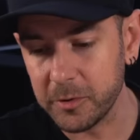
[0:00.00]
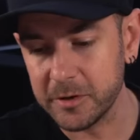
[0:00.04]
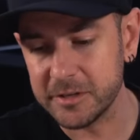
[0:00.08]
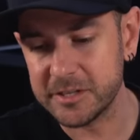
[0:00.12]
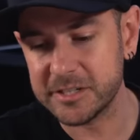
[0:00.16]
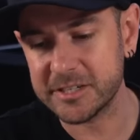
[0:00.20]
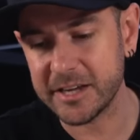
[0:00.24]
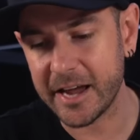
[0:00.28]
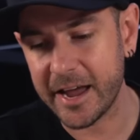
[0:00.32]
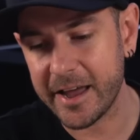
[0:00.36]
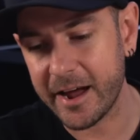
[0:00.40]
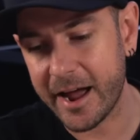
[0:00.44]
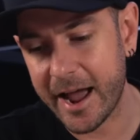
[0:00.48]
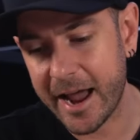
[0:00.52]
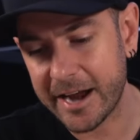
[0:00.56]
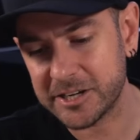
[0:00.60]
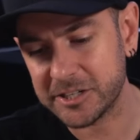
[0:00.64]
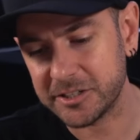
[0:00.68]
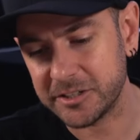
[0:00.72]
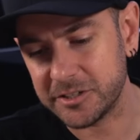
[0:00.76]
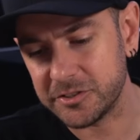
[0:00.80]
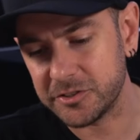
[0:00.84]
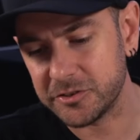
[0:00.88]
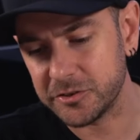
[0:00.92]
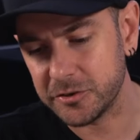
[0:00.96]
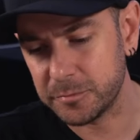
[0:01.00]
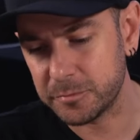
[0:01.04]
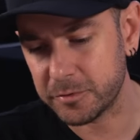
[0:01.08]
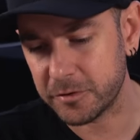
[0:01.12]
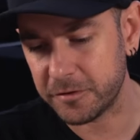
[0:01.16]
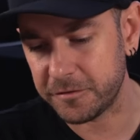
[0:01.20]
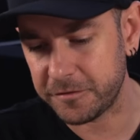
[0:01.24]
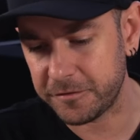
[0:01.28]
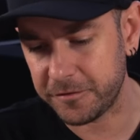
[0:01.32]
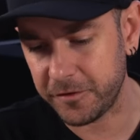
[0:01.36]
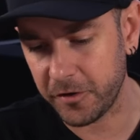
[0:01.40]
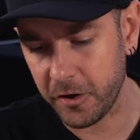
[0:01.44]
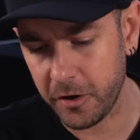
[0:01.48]
would say I actually do
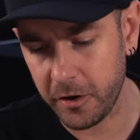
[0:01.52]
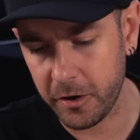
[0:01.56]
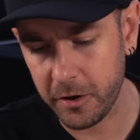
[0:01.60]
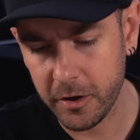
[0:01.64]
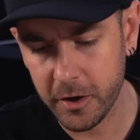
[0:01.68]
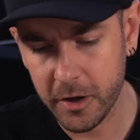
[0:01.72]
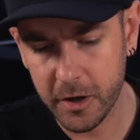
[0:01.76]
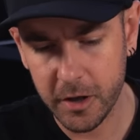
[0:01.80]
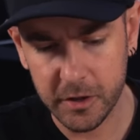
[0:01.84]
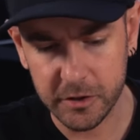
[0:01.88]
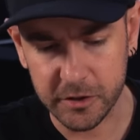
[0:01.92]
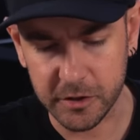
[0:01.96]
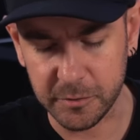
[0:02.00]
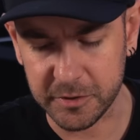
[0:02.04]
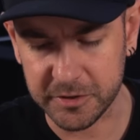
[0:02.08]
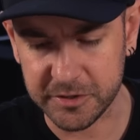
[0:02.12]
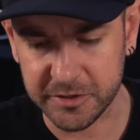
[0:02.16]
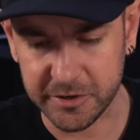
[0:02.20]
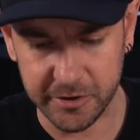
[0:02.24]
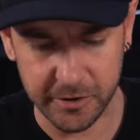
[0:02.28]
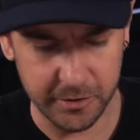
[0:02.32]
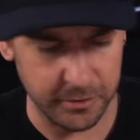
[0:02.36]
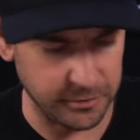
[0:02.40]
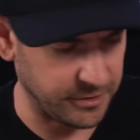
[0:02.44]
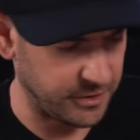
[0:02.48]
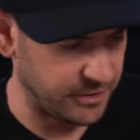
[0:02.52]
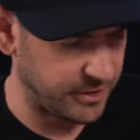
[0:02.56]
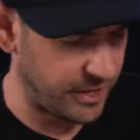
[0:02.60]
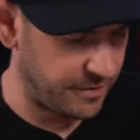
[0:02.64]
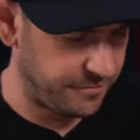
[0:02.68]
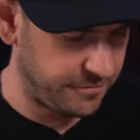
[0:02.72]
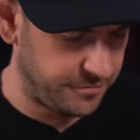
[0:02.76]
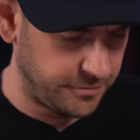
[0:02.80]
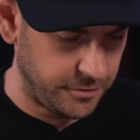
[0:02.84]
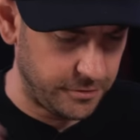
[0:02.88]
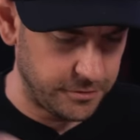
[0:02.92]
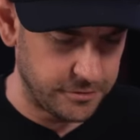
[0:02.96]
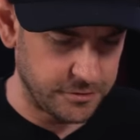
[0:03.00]
prefer the material that
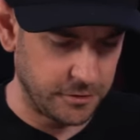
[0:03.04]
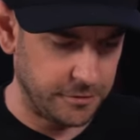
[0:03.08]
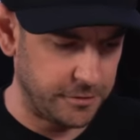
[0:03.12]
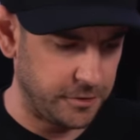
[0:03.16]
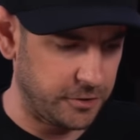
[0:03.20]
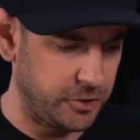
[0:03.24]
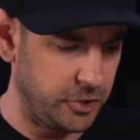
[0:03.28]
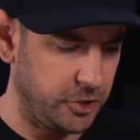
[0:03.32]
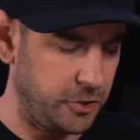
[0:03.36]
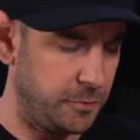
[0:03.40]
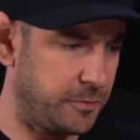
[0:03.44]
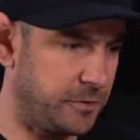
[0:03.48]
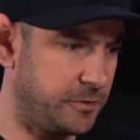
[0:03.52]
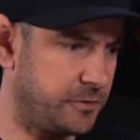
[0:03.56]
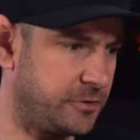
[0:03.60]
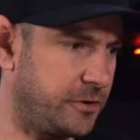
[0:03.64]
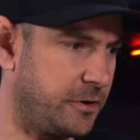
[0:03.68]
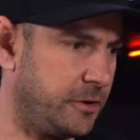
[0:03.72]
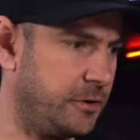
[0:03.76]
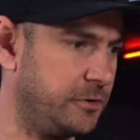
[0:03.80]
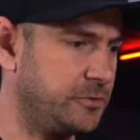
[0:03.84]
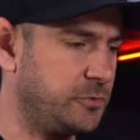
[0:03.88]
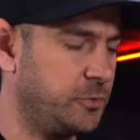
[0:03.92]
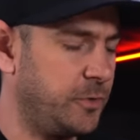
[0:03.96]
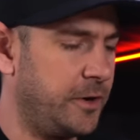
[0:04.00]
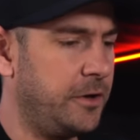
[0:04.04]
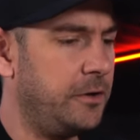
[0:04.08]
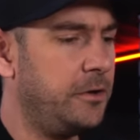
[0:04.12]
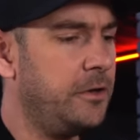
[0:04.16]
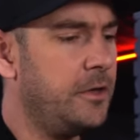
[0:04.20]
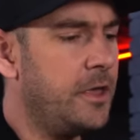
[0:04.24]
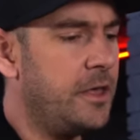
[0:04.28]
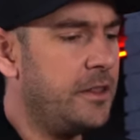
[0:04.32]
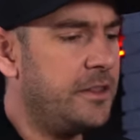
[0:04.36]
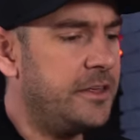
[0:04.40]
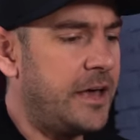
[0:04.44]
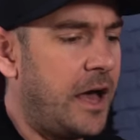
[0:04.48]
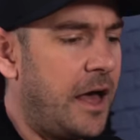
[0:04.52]
they've used on the Cube Controls wheel.
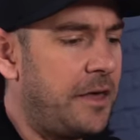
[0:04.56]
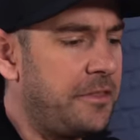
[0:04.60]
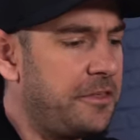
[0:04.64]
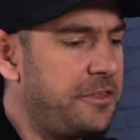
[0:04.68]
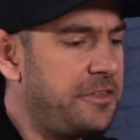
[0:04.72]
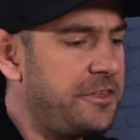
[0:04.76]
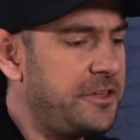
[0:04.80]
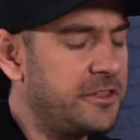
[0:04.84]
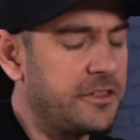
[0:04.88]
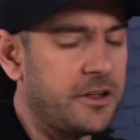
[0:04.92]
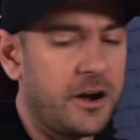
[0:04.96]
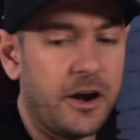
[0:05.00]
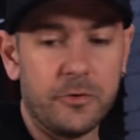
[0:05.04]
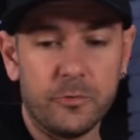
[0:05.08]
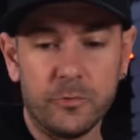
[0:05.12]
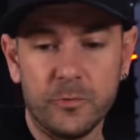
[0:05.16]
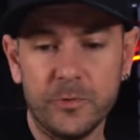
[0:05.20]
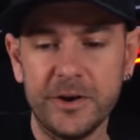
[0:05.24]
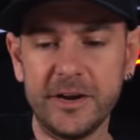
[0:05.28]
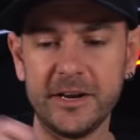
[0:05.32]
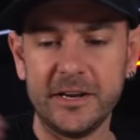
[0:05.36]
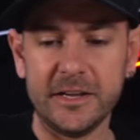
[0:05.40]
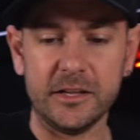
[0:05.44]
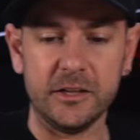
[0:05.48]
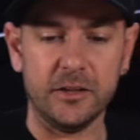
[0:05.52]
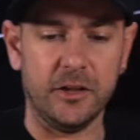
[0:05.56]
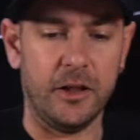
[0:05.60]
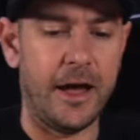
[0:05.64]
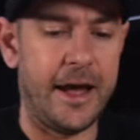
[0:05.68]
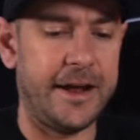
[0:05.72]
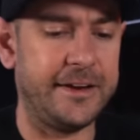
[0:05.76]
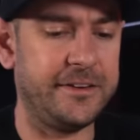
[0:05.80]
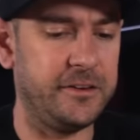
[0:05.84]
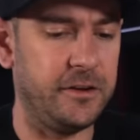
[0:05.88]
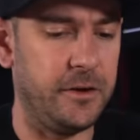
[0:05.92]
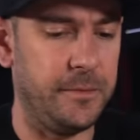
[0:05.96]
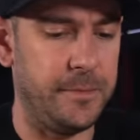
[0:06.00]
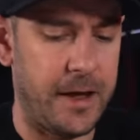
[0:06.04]
The other thing that I really
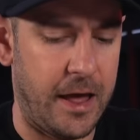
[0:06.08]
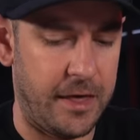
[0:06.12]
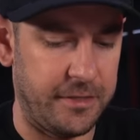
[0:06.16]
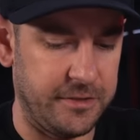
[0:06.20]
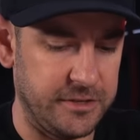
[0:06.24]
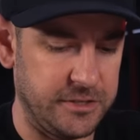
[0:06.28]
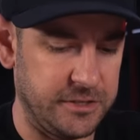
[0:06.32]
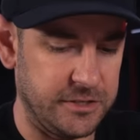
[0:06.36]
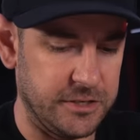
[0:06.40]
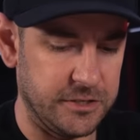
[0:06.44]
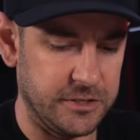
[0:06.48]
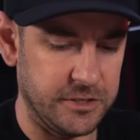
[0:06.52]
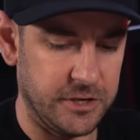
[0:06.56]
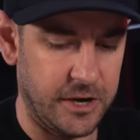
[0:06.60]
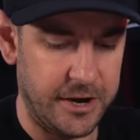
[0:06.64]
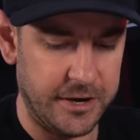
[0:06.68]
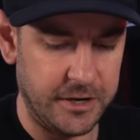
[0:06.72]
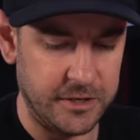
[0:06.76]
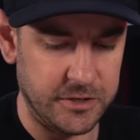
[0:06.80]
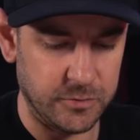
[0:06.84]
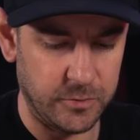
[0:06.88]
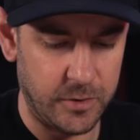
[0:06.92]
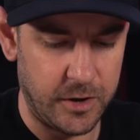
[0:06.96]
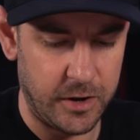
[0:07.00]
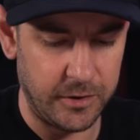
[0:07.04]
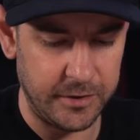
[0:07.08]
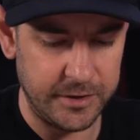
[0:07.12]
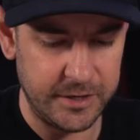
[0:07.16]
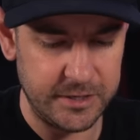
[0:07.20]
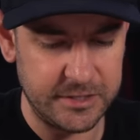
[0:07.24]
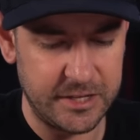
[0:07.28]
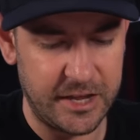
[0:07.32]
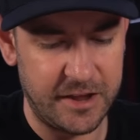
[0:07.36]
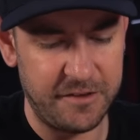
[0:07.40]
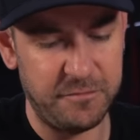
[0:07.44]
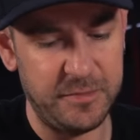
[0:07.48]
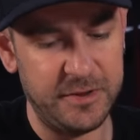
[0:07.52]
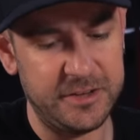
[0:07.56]
liked about this design as well is
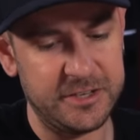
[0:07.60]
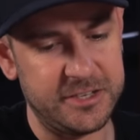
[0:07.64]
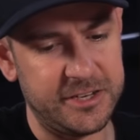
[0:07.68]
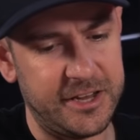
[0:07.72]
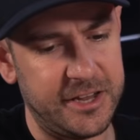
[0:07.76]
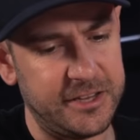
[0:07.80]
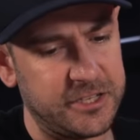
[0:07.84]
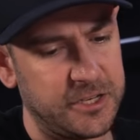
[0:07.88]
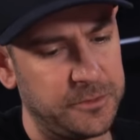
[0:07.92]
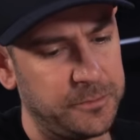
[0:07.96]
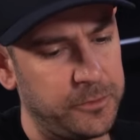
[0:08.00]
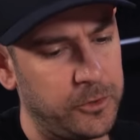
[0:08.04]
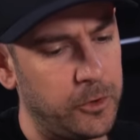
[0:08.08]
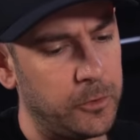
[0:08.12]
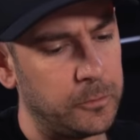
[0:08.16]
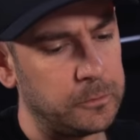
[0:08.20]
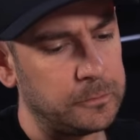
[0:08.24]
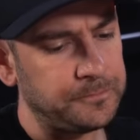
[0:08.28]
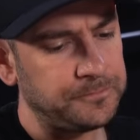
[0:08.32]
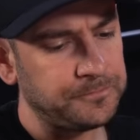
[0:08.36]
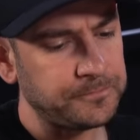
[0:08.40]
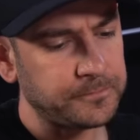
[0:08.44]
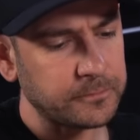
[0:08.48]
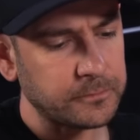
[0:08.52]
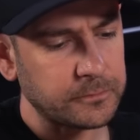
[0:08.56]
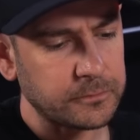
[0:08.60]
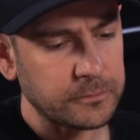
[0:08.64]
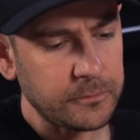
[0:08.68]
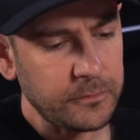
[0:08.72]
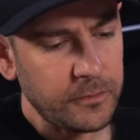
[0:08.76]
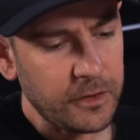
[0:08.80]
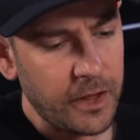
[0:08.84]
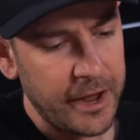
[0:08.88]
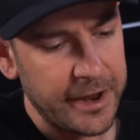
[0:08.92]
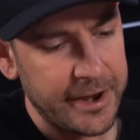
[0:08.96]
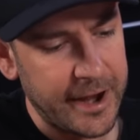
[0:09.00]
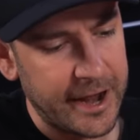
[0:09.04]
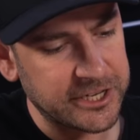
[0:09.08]
they've been sensible
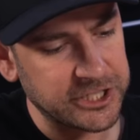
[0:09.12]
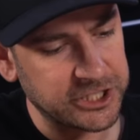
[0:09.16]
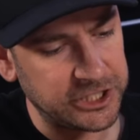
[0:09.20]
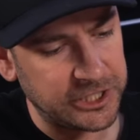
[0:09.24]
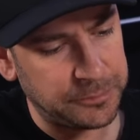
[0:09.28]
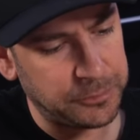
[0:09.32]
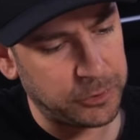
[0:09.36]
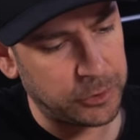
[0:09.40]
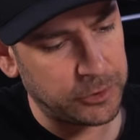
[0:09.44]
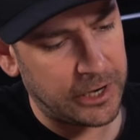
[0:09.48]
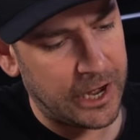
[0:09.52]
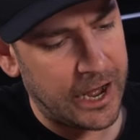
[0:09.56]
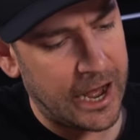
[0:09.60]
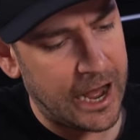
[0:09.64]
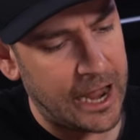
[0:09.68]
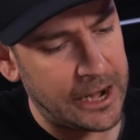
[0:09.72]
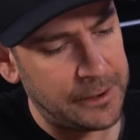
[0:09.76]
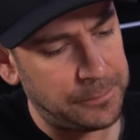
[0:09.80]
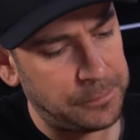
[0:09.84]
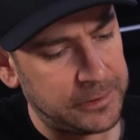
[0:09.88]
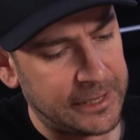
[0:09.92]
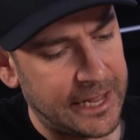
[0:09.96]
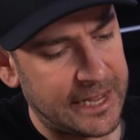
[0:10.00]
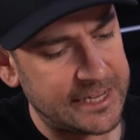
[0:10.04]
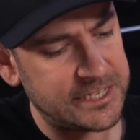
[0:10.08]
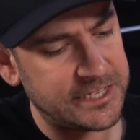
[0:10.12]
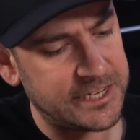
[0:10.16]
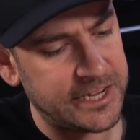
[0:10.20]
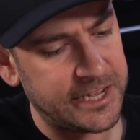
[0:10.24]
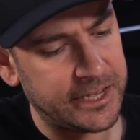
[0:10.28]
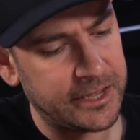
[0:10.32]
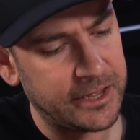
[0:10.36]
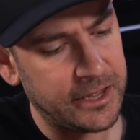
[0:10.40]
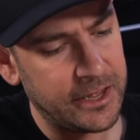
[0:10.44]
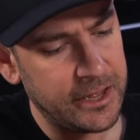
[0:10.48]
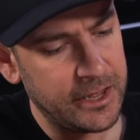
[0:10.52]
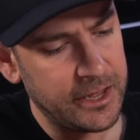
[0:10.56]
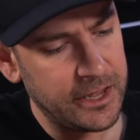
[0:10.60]
and actually put hard
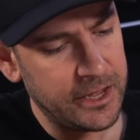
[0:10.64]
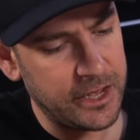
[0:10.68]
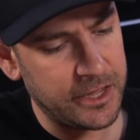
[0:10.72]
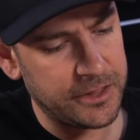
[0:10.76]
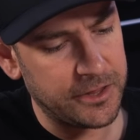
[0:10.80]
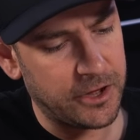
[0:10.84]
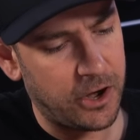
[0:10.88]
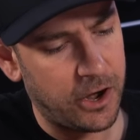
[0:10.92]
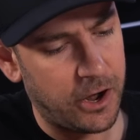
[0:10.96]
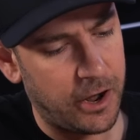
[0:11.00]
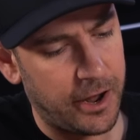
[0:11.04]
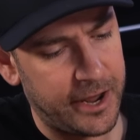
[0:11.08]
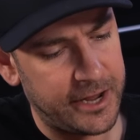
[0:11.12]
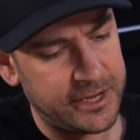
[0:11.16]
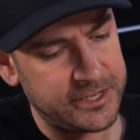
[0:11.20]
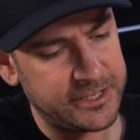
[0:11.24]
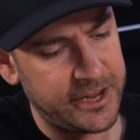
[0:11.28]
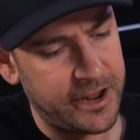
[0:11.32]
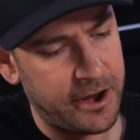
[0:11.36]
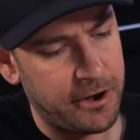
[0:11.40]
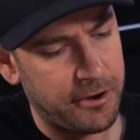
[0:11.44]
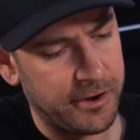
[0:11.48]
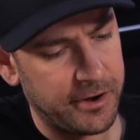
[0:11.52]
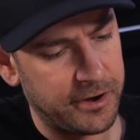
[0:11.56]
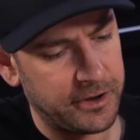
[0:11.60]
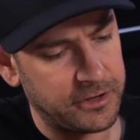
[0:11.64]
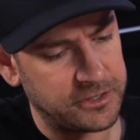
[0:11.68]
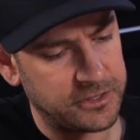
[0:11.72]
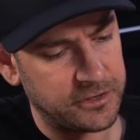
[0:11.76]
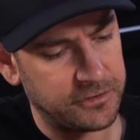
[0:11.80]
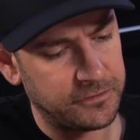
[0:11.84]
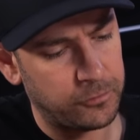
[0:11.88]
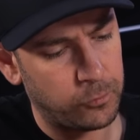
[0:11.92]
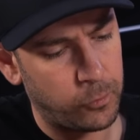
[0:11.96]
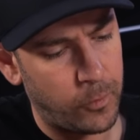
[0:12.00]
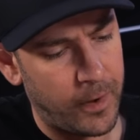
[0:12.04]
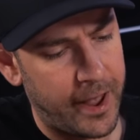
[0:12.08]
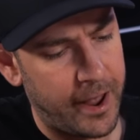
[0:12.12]
plastic in the highest areas
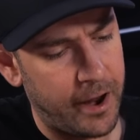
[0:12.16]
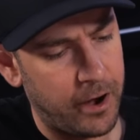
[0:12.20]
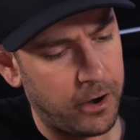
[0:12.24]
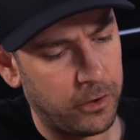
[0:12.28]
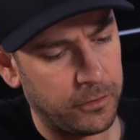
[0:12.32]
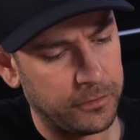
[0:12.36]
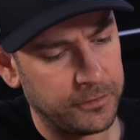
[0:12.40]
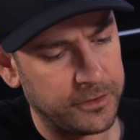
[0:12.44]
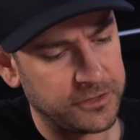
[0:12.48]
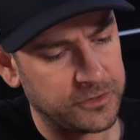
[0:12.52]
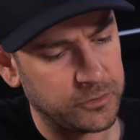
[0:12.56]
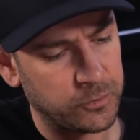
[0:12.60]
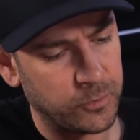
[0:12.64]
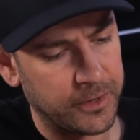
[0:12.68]
of wear on this